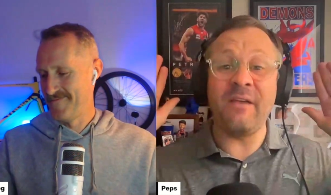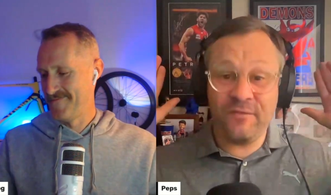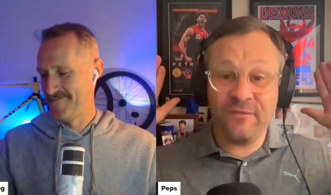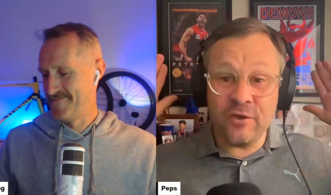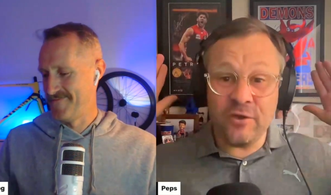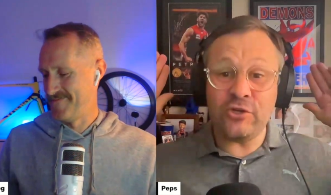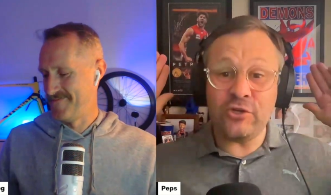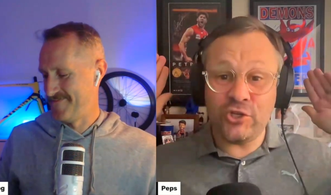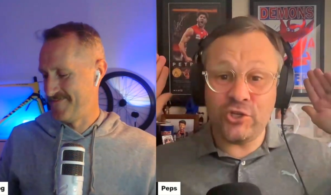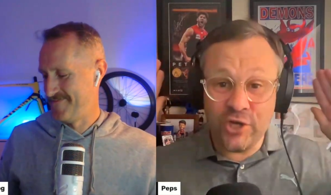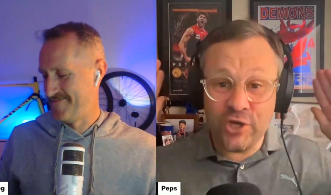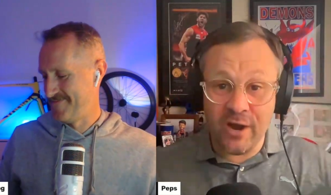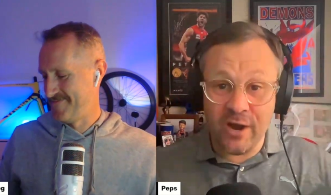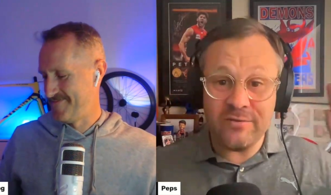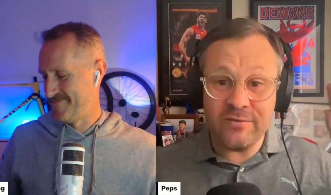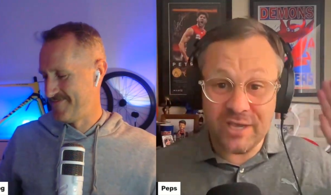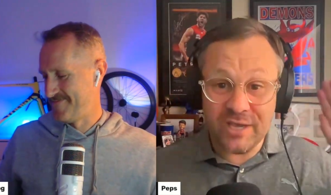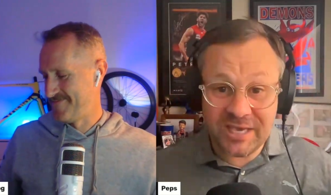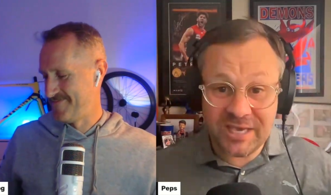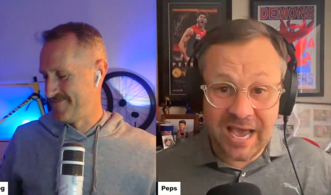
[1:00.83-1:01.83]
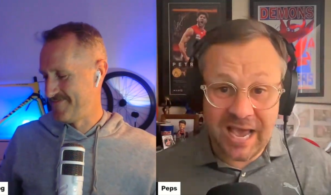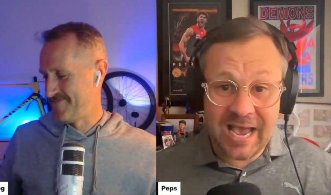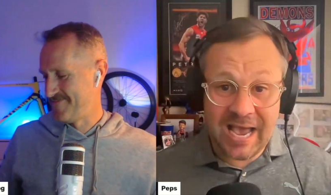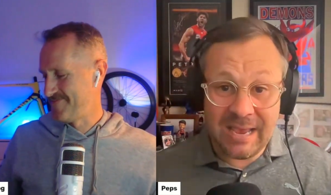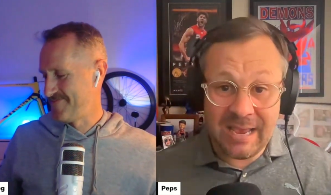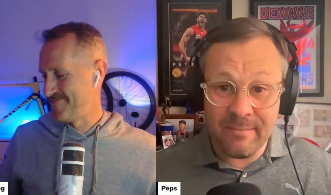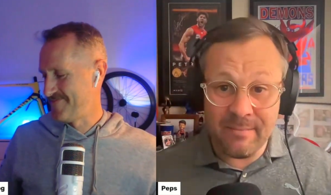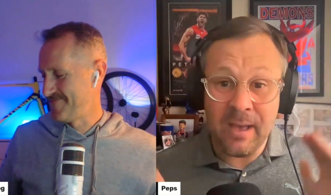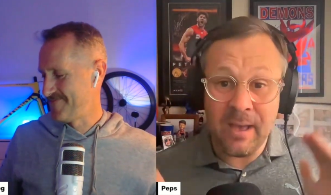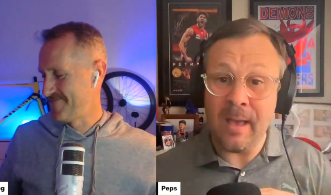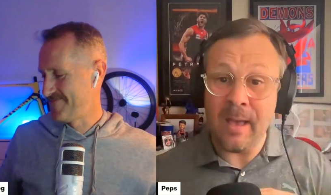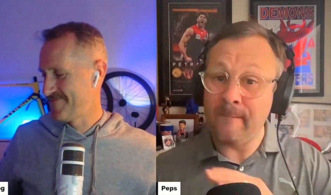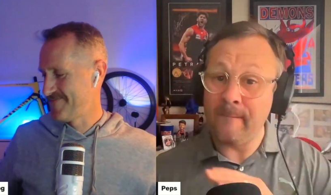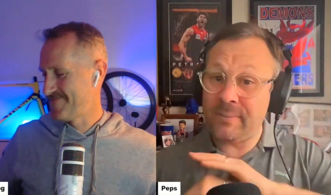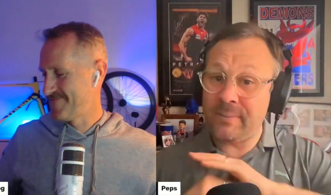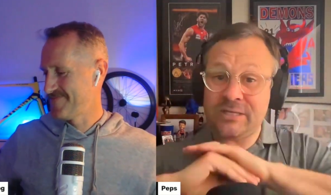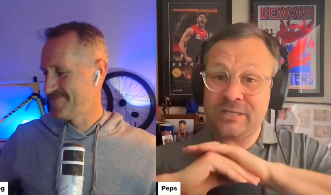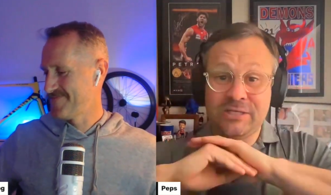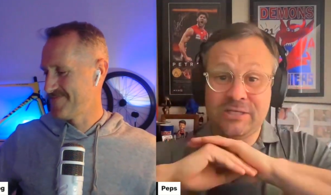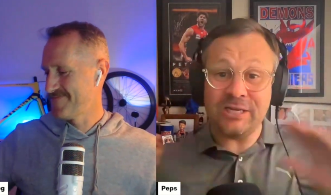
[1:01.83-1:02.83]
Speaker 1: if you showed the game
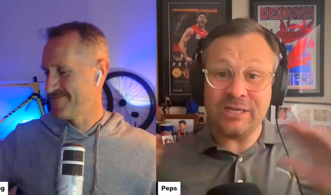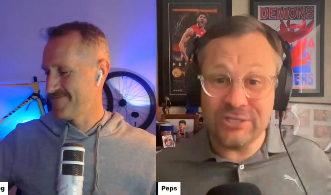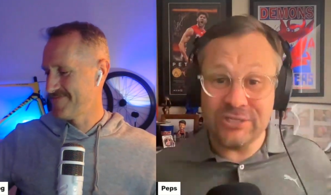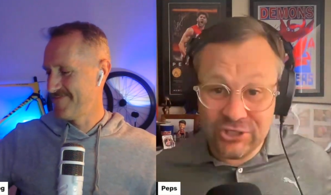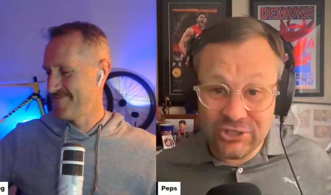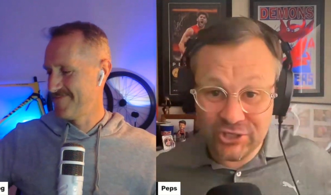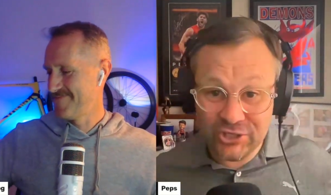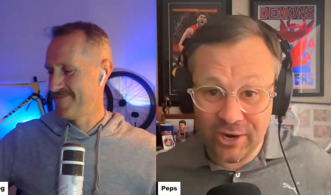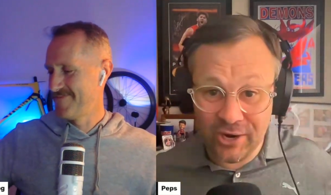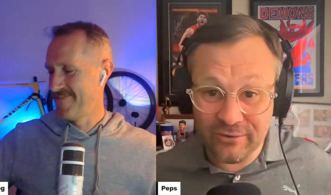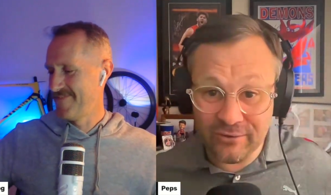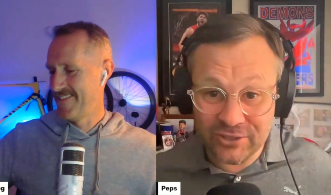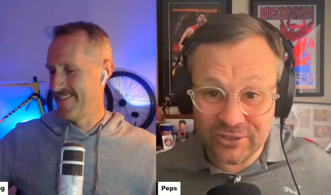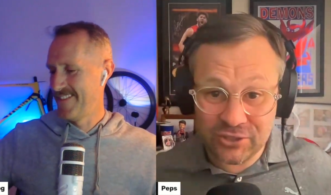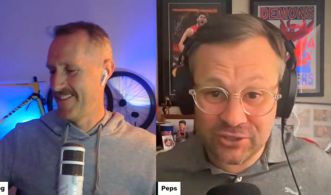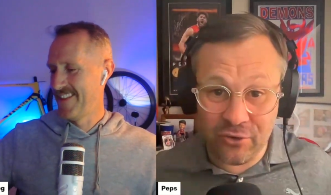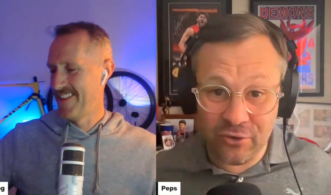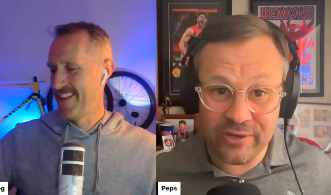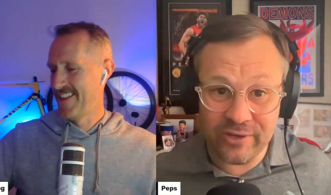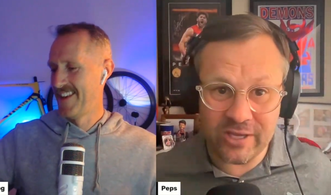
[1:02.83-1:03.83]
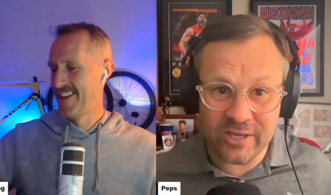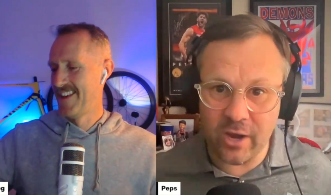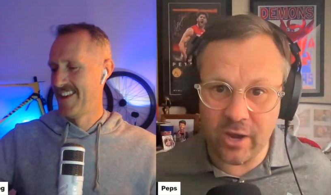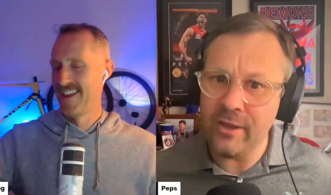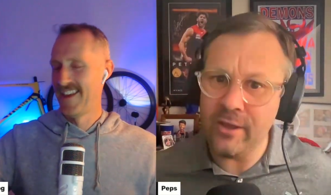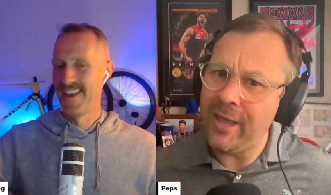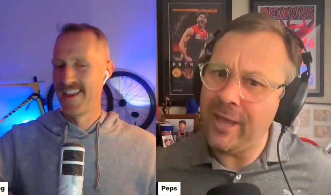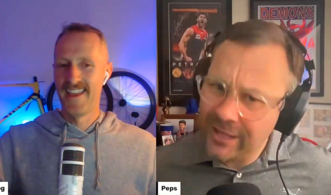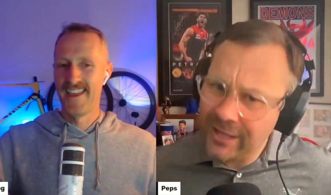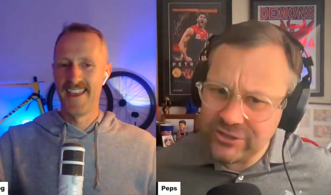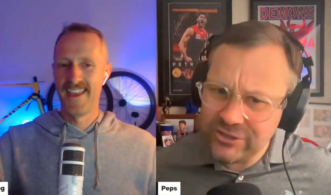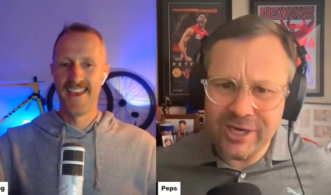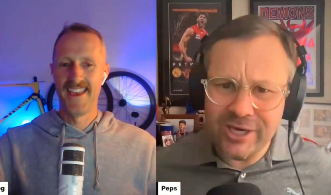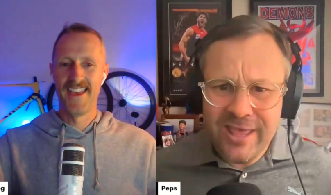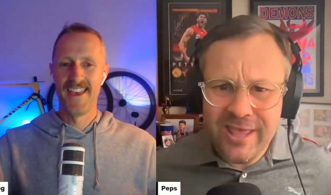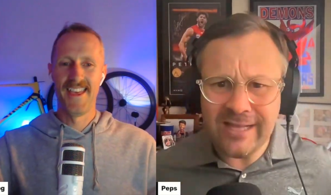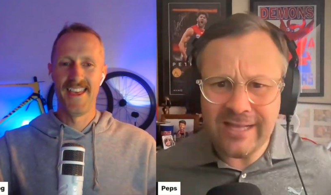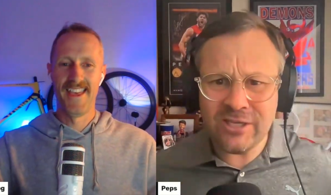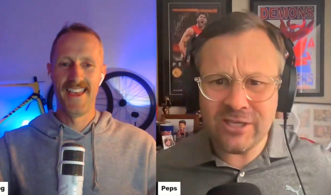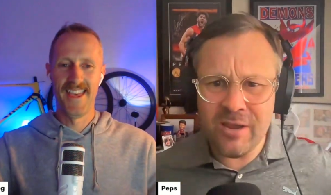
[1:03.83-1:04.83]
but didn't show the score, you go, gee,
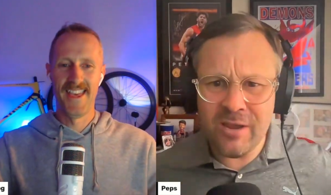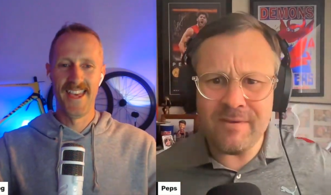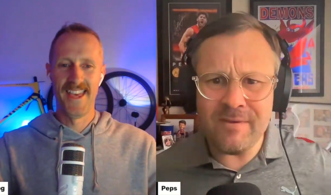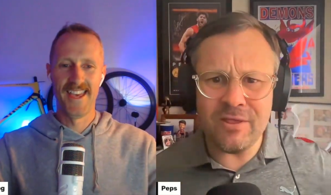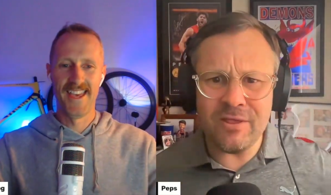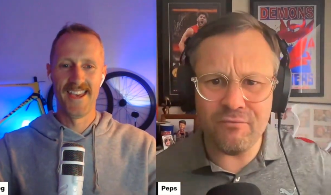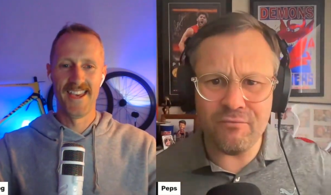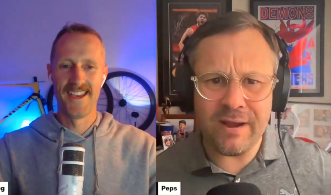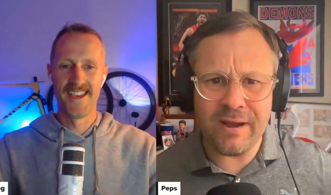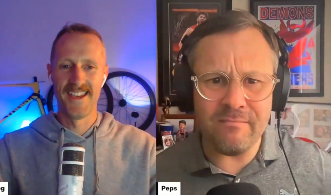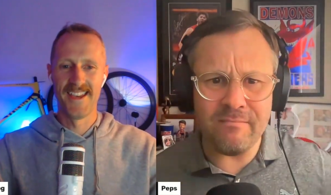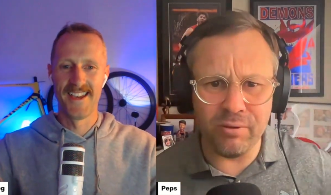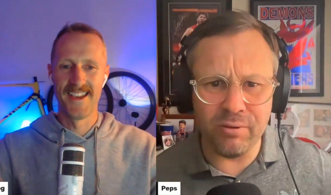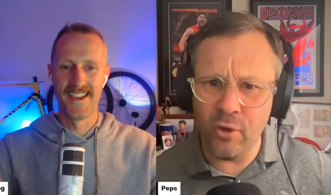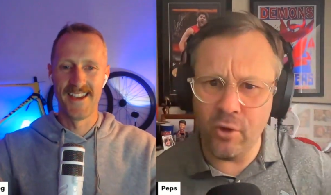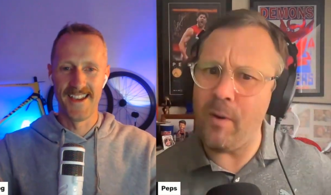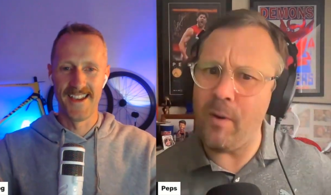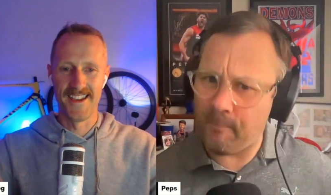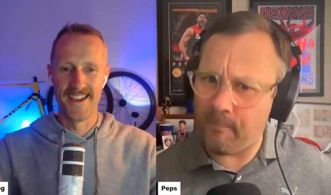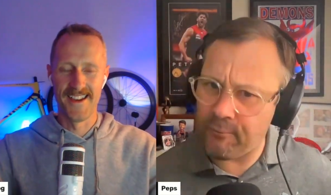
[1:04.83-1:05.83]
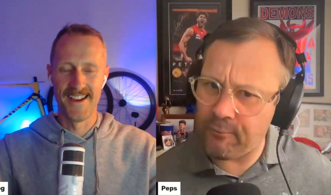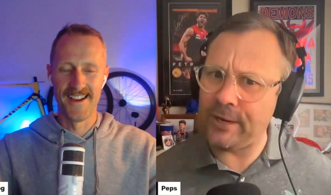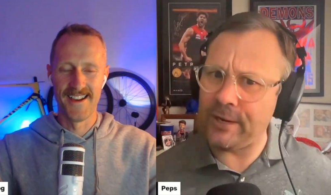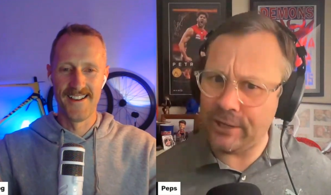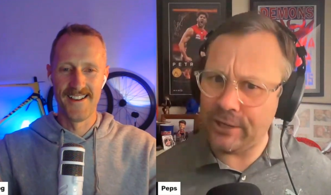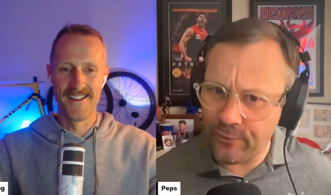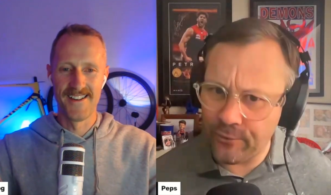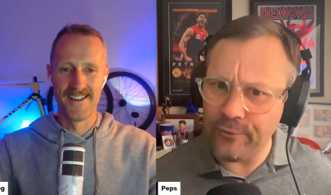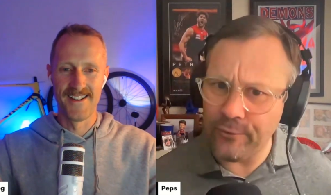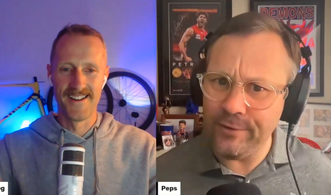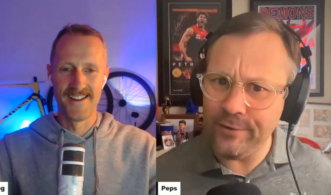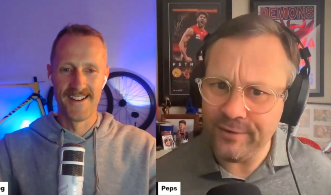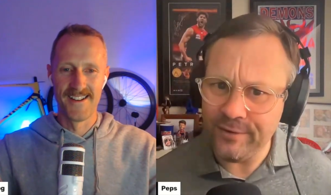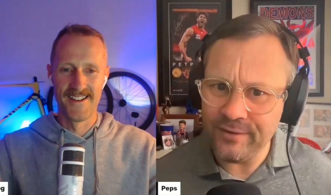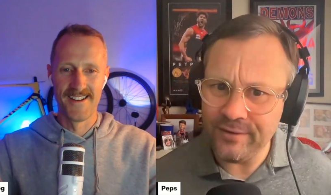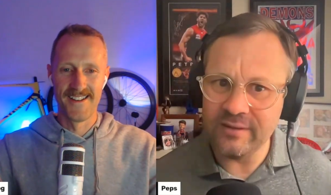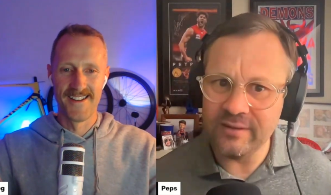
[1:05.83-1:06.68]
that team in the red and blue are pretty good.